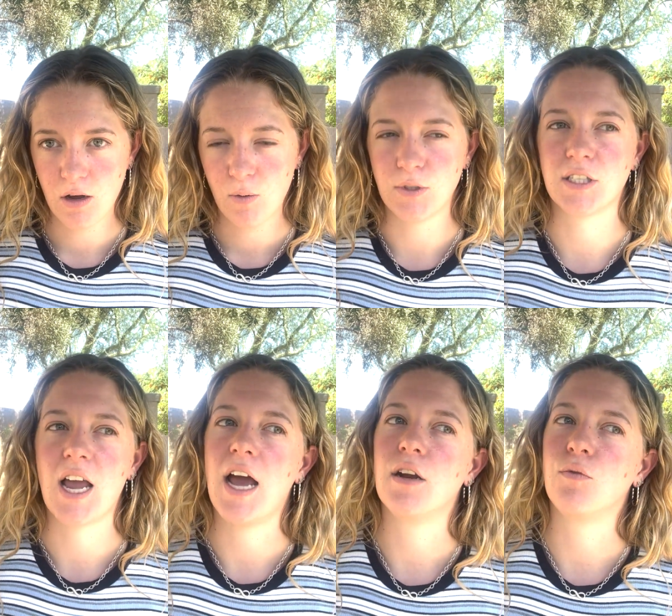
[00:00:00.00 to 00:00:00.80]
Which is
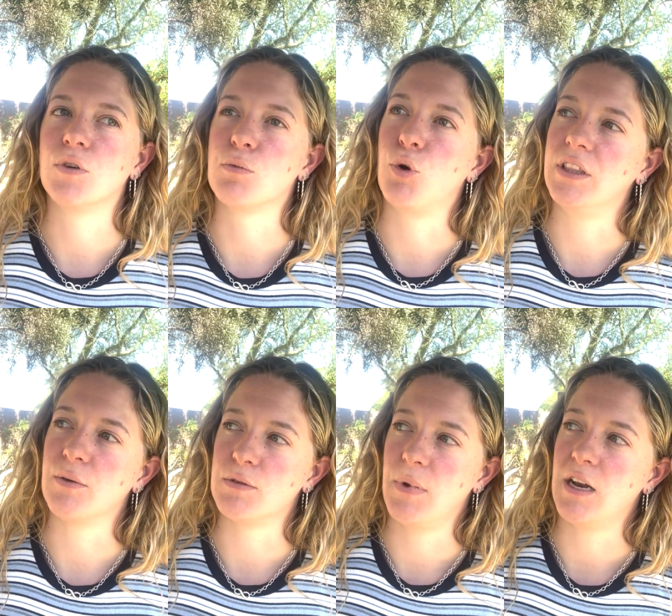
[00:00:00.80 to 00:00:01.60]
was a point that
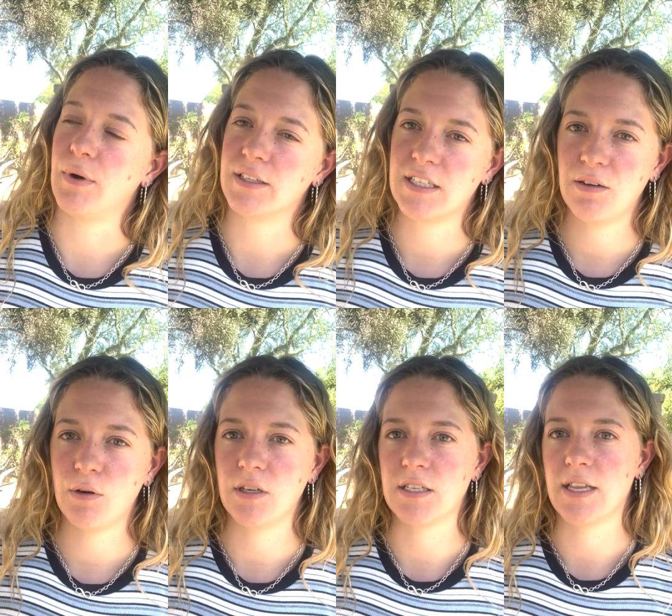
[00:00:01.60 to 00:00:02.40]
was made about Stephen,
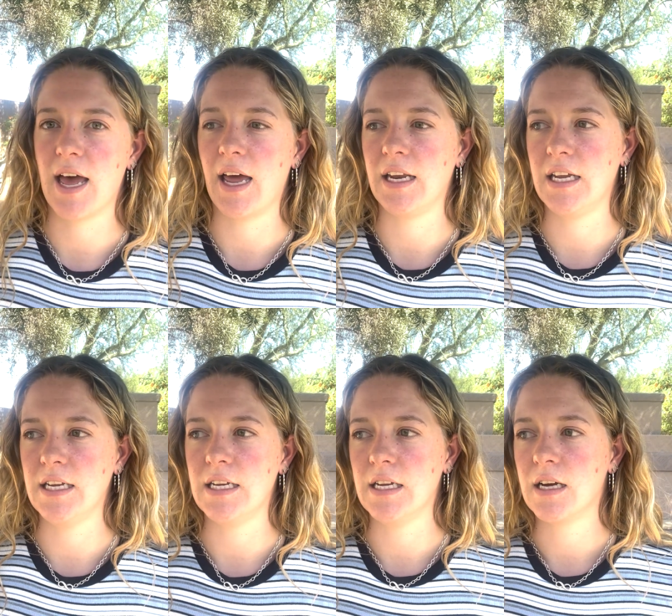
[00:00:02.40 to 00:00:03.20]
is that
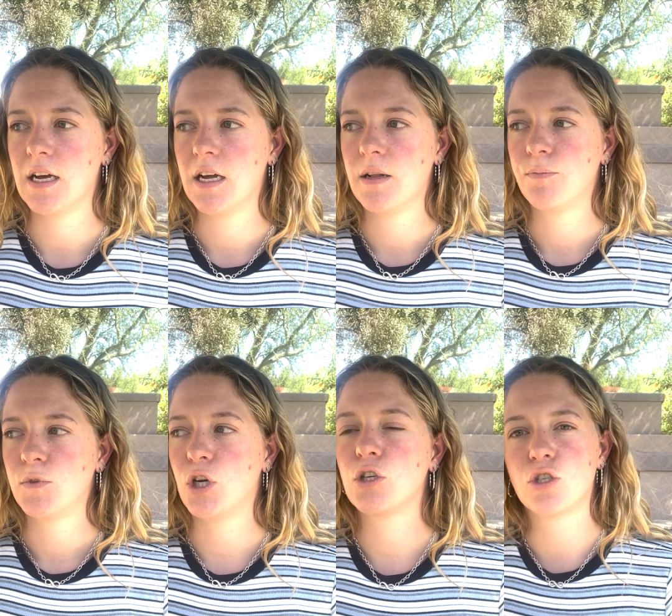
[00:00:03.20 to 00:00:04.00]
he
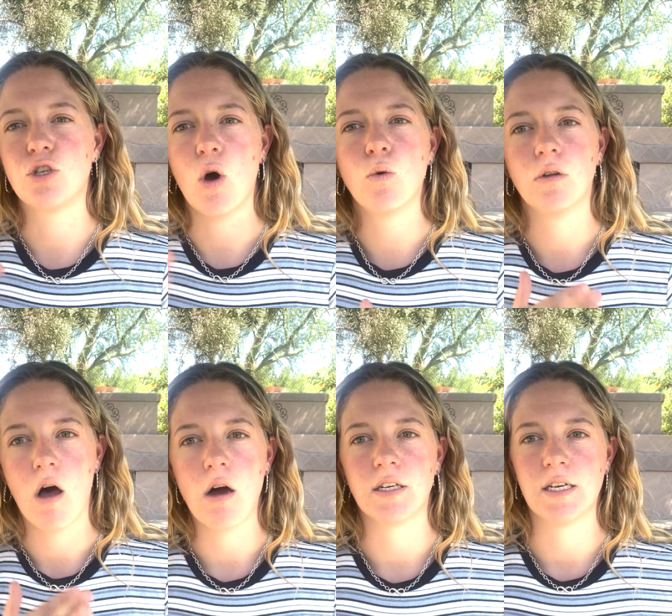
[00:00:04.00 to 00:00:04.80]
took so
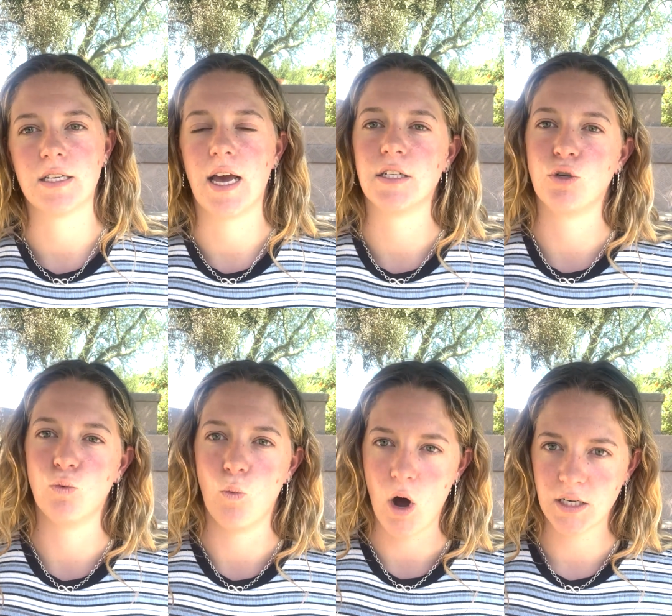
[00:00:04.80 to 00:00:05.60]
long to decide to
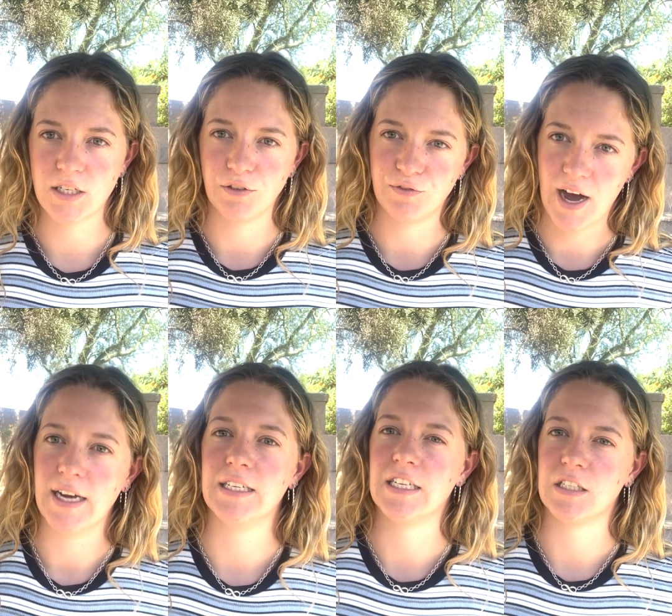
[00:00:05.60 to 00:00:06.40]
want to
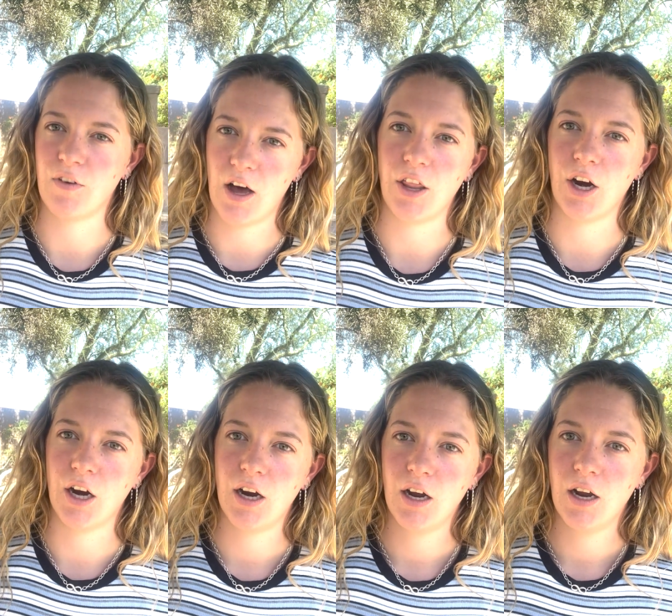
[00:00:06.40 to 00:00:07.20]
find his father.
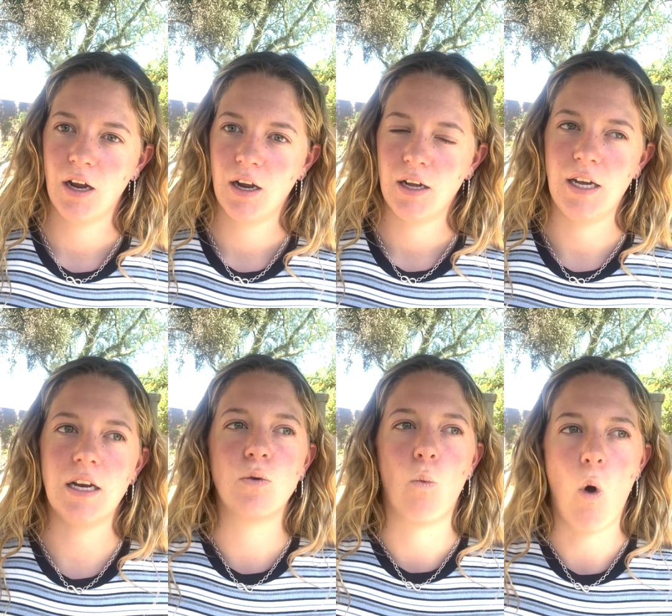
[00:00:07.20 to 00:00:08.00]
He
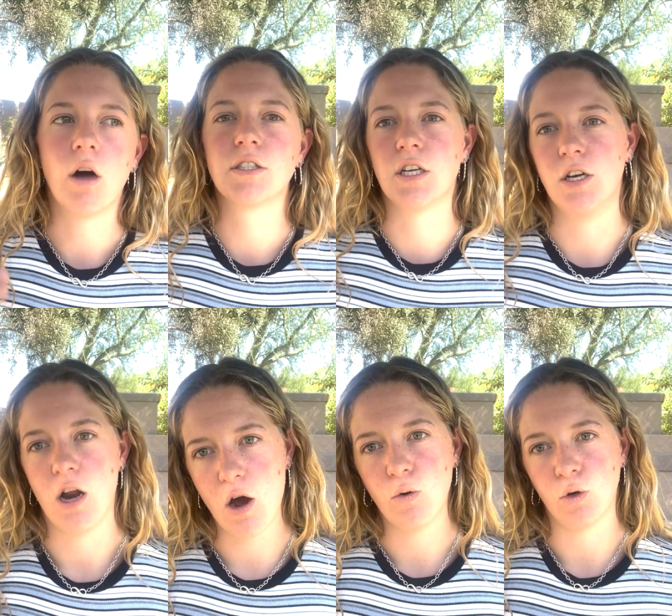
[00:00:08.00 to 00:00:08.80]
didn't want to
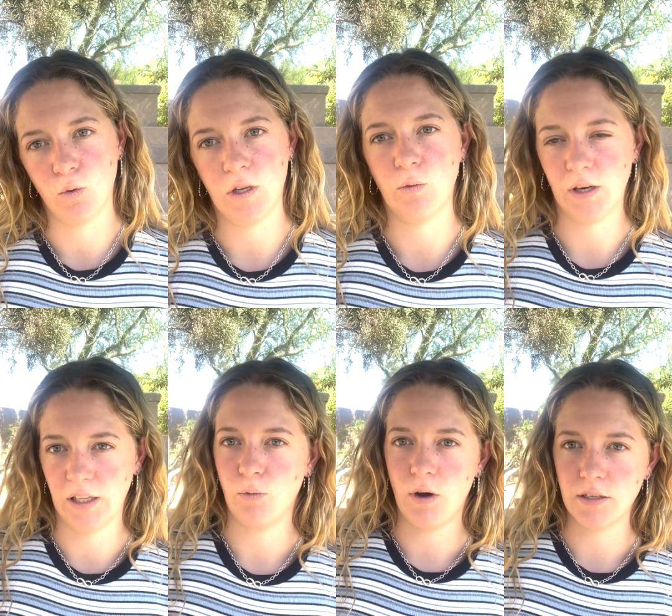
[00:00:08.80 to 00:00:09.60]
know who he
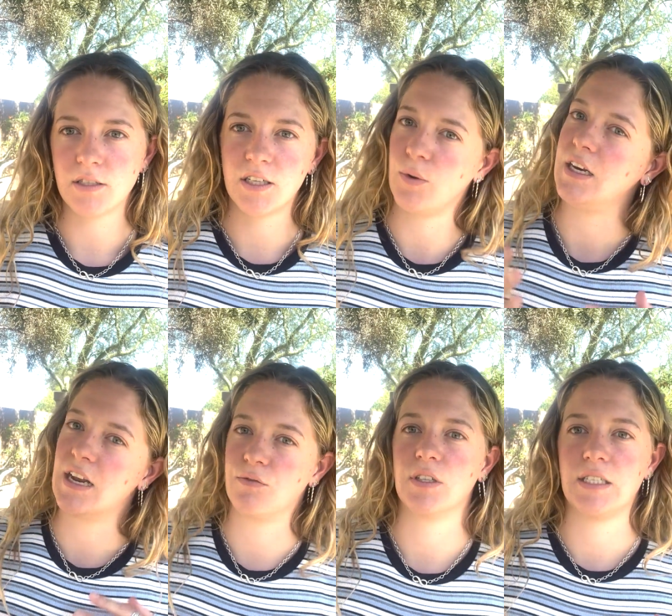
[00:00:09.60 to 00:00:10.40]
really was, so he
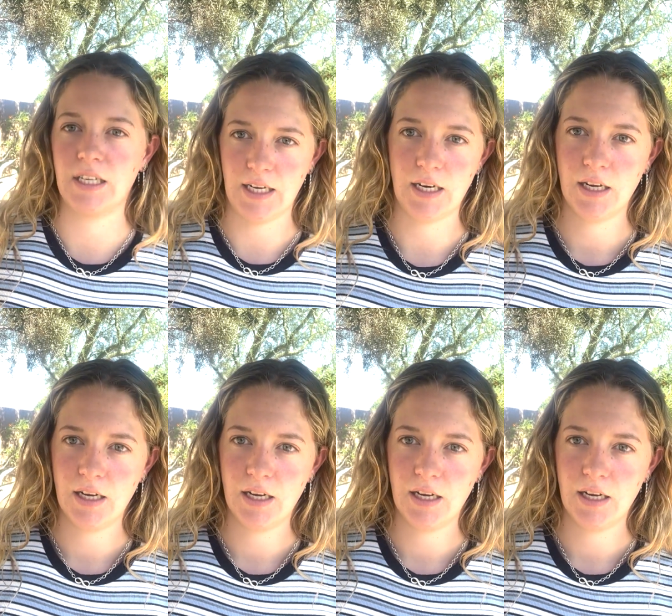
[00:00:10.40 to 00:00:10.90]
never did.